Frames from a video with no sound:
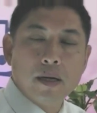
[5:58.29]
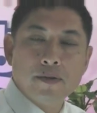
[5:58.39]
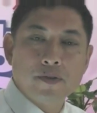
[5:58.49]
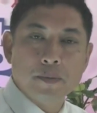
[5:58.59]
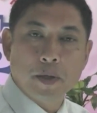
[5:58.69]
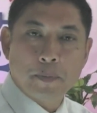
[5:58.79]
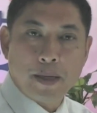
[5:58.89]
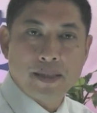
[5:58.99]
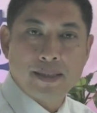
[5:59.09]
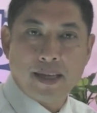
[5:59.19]

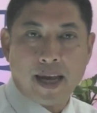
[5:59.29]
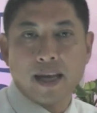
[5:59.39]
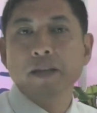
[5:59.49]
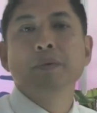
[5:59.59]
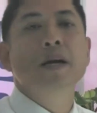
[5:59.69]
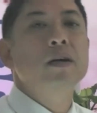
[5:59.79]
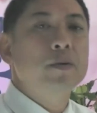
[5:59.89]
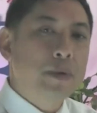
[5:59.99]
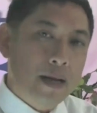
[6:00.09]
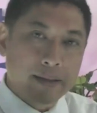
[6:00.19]
PC anywhere
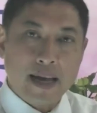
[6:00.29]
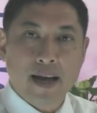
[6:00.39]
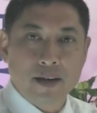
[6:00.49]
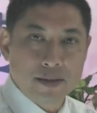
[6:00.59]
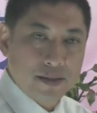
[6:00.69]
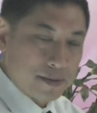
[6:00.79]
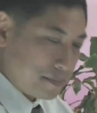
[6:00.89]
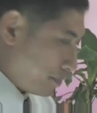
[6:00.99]
around the house.